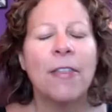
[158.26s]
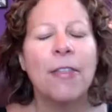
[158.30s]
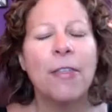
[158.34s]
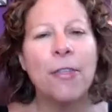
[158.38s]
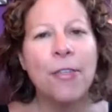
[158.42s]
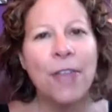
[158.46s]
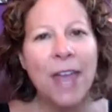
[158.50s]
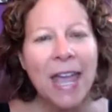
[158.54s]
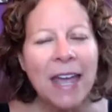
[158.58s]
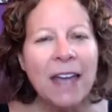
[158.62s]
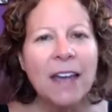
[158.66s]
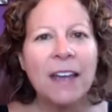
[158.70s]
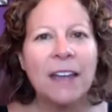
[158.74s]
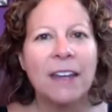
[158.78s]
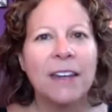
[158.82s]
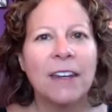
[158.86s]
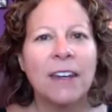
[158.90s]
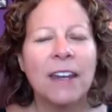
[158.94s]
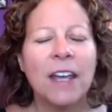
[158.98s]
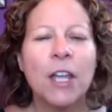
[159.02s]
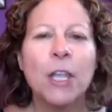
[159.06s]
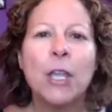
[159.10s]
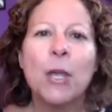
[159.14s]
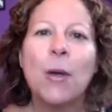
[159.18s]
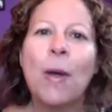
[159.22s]
Then
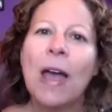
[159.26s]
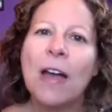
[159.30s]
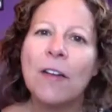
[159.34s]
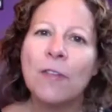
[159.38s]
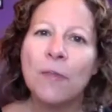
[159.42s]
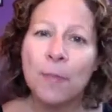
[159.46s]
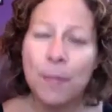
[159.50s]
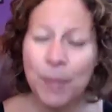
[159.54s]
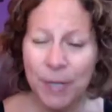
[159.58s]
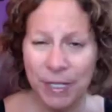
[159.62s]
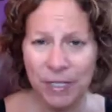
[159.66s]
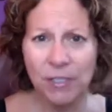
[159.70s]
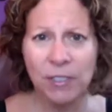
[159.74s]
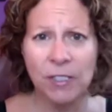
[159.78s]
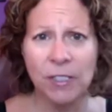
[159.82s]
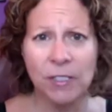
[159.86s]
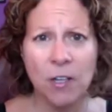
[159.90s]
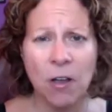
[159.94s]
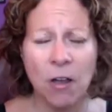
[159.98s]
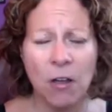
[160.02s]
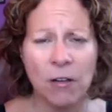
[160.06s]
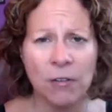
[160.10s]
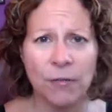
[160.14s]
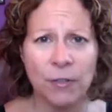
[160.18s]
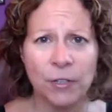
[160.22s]
you have business
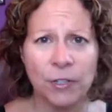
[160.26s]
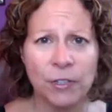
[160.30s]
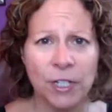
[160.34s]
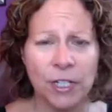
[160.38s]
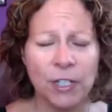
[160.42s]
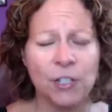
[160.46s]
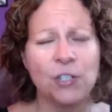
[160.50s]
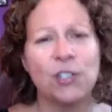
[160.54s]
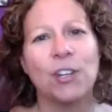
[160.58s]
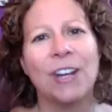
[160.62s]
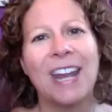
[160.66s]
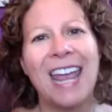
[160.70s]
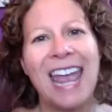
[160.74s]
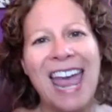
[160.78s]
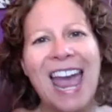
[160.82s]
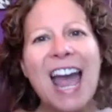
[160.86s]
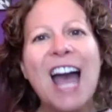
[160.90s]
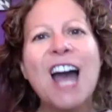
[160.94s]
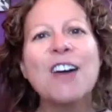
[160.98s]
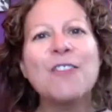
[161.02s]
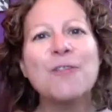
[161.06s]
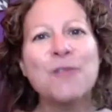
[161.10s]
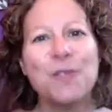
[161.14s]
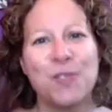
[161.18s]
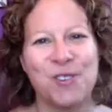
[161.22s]
conversation
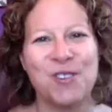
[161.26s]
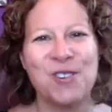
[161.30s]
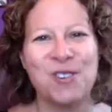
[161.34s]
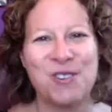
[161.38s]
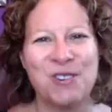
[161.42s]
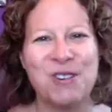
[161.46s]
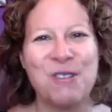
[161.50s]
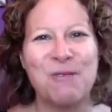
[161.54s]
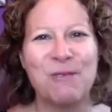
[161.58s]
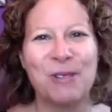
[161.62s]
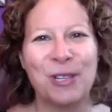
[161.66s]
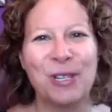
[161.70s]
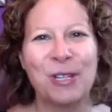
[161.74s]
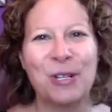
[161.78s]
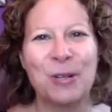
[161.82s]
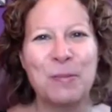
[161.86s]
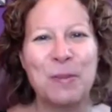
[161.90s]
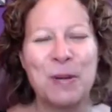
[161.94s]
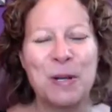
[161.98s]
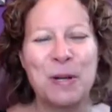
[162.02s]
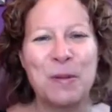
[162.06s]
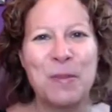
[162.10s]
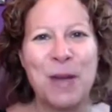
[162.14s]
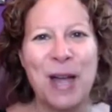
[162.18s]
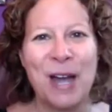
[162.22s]
after you know a little
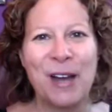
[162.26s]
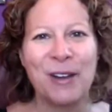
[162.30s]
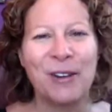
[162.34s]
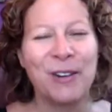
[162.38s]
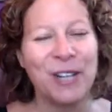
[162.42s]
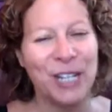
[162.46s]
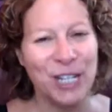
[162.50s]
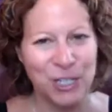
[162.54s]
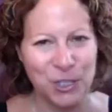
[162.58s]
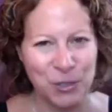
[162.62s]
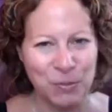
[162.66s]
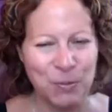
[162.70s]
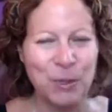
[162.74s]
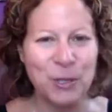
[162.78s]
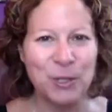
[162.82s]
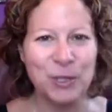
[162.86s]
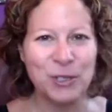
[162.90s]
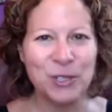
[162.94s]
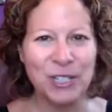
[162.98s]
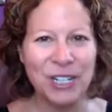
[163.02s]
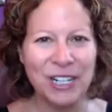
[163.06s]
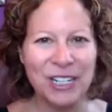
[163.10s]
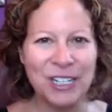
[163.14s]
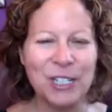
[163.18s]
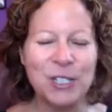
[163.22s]
bit about each
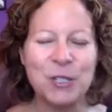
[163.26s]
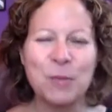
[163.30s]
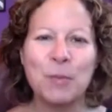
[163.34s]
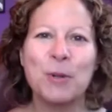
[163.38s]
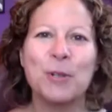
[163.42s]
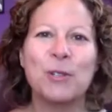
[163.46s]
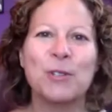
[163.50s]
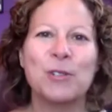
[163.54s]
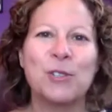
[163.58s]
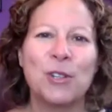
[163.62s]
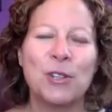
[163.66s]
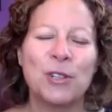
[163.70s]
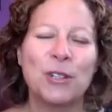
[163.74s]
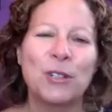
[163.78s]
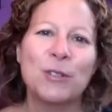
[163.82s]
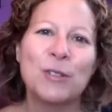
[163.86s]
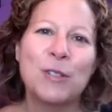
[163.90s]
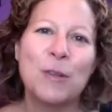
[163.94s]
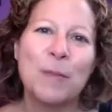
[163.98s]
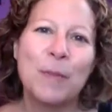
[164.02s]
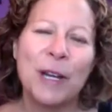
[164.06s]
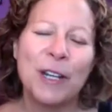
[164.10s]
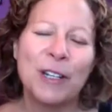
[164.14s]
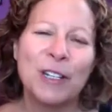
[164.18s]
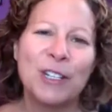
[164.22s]
person and each person knows
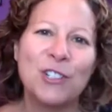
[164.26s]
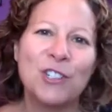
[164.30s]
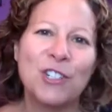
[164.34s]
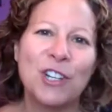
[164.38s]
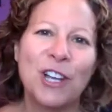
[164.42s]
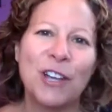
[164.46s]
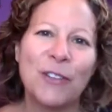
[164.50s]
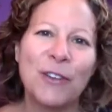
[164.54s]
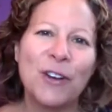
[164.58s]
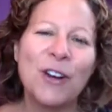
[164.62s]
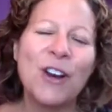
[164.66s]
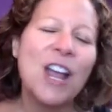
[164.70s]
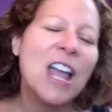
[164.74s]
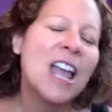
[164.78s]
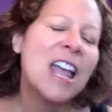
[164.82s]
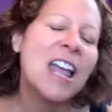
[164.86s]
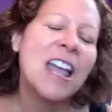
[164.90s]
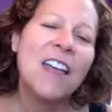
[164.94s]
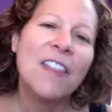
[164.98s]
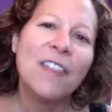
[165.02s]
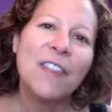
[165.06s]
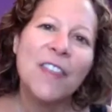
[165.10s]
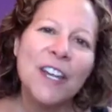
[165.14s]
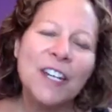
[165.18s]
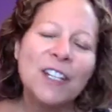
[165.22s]
about each other.
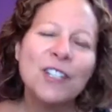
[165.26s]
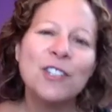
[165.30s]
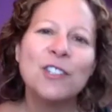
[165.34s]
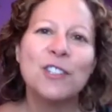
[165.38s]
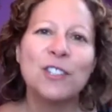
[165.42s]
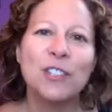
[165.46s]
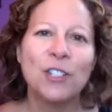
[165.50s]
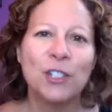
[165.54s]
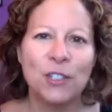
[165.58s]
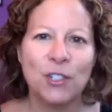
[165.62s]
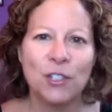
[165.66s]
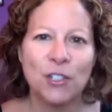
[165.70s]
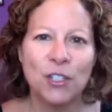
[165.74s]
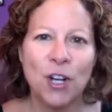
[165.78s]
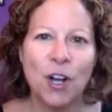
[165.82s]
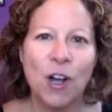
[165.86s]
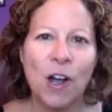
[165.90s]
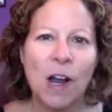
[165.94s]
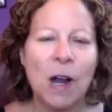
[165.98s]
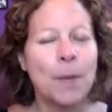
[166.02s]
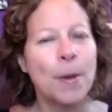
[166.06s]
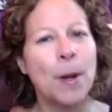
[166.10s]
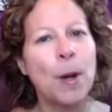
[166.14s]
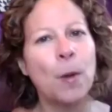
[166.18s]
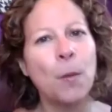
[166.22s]
Then you start to
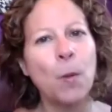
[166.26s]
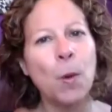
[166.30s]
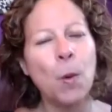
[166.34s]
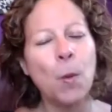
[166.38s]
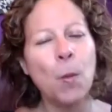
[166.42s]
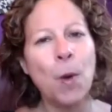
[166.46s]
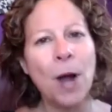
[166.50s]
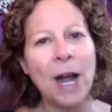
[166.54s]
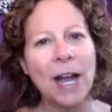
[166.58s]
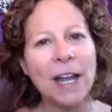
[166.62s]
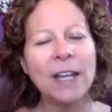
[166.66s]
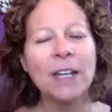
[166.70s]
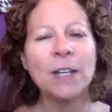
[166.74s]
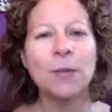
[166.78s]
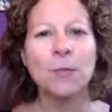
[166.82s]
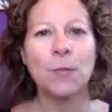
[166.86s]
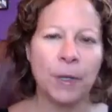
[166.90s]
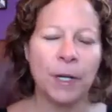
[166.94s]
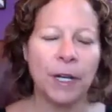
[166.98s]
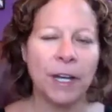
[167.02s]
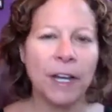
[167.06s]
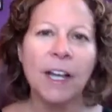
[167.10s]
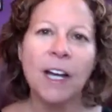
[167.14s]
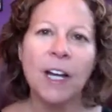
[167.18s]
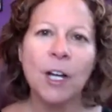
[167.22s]
talk about, well, why?
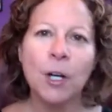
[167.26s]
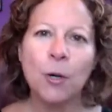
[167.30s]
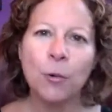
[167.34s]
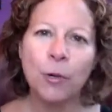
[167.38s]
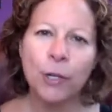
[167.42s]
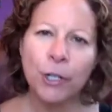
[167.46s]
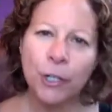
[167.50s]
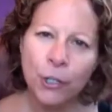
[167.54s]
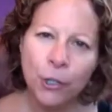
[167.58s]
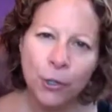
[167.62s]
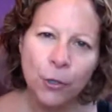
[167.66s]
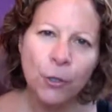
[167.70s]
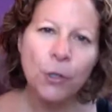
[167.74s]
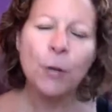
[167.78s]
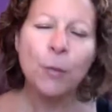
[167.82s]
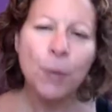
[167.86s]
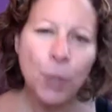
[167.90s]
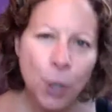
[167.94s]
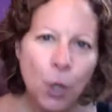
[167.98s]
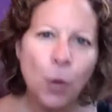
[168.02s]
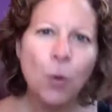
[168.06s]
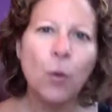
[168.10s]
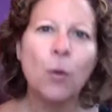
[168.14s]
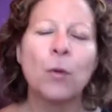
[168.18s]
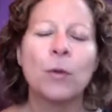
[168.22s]
What are your
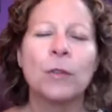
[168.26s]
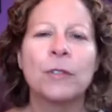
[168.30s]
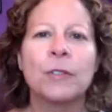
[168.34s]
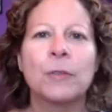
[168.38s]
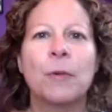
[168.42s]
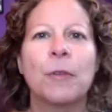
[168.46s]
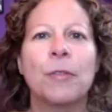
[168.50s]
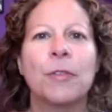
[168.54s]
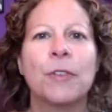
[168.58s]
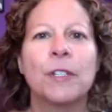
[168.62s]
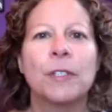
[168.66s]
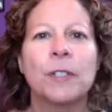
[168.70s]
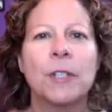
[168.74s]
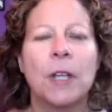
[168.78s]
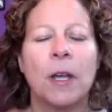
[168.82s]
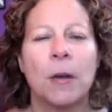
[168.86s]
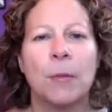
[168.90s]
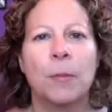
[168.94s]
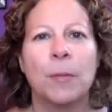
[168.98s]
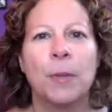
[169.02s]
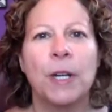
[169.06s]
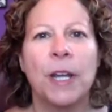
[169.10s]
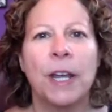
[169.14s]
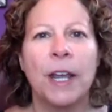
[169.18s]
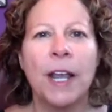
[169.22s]
goals with this
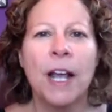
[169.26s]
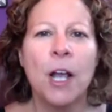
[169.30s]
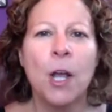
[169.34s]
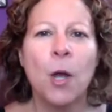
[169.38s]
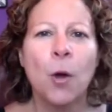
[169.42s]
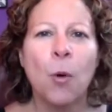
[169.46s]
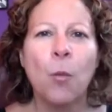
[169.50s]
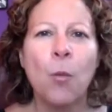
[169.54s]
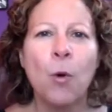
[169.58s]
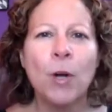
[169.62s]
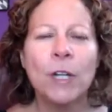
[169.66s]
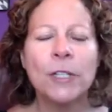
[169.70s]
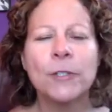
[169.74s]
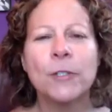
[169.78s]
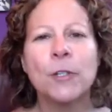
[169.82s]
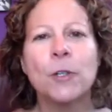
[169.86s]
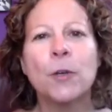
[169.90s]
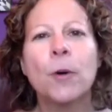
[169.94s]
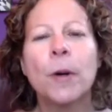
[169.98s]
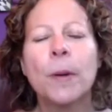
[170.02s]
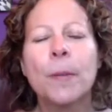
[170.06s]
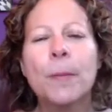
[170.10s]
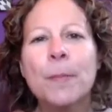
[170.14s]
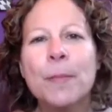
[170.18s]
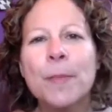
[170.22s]
company? What's
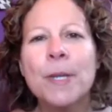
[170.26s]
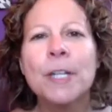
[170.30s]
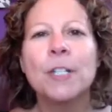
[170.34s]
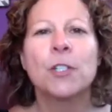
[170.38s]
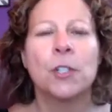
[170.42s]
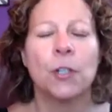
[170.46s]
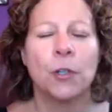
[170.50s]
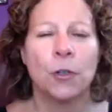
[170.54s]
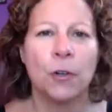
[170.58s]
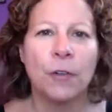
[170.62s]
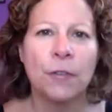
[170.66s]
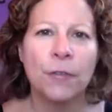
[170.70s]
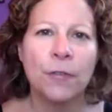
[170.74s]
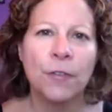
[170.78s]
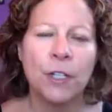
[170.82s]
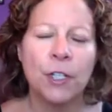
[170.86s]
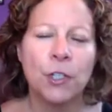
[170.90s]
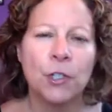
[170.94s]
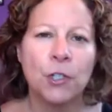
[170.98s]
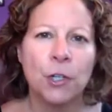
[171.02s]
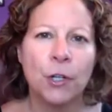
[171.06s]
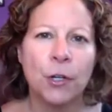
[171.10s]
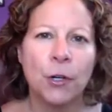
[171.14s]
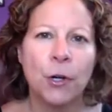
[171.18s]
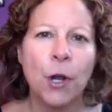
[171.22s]
your mission or
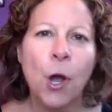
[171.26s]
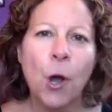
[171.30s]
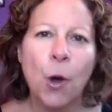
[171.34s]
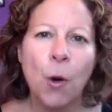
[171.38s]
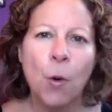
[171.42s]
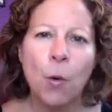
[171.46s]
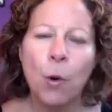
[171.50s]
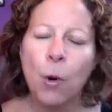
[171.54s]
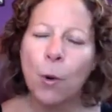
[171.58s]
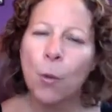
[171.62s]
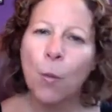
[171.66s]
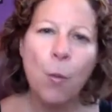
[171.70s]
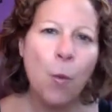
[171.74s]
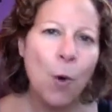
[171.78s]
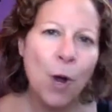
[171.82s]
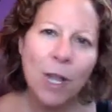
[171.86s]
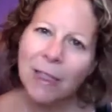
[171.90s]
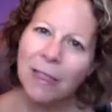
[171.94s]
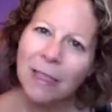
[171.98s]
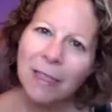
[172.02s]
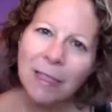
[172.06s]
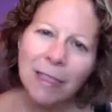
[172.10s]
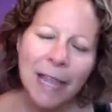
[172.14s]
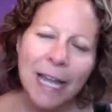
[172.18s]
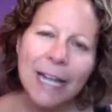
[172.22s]
vision, or what
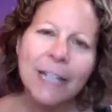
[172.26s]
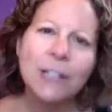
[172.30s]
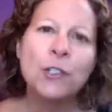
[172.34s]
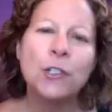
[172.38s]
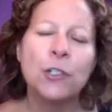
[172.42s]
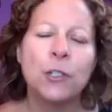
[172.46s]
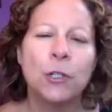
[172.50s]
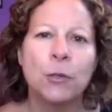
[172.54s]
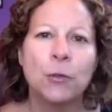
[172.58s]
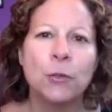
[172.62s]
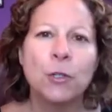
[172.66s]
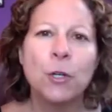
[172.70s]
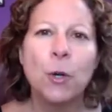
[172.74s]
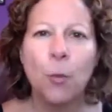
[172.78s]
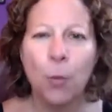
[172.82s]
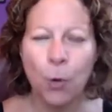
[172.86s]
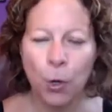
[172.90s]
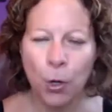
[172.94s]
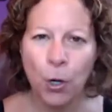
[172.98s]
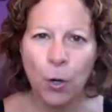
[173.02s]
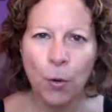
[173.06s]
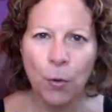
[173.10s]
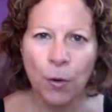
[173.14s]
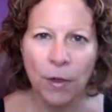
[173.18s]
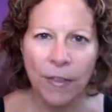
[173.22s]
led you to
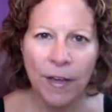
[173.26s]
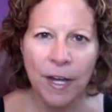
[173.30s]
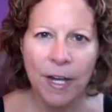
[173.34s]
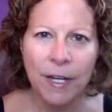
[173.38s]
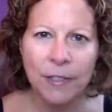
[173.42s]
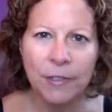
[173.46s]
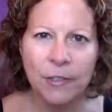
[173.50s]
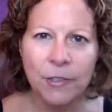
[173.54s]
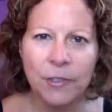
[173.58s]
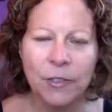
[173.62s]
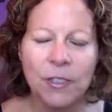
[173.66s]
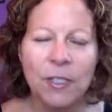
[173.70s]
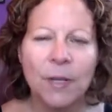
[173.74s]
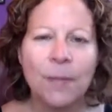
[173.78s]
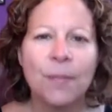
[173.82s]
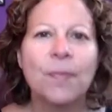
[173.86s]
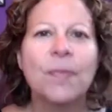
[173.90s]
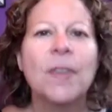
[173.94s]
work with us?